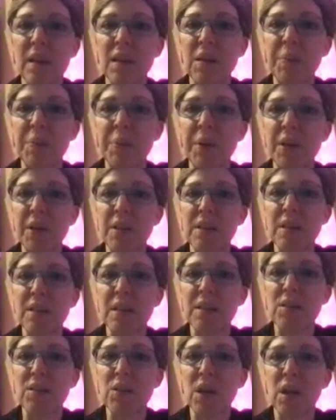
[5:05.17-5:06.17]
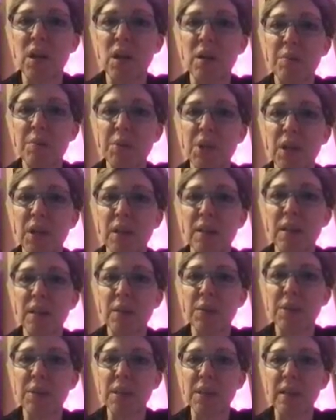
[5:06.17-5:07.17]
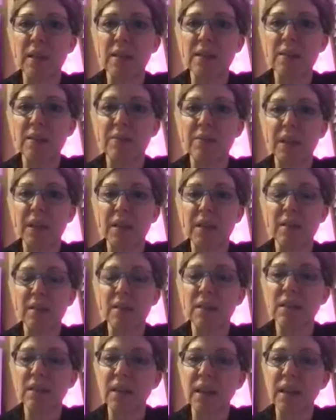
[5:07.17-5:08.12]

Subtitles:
The prestige object that was excavated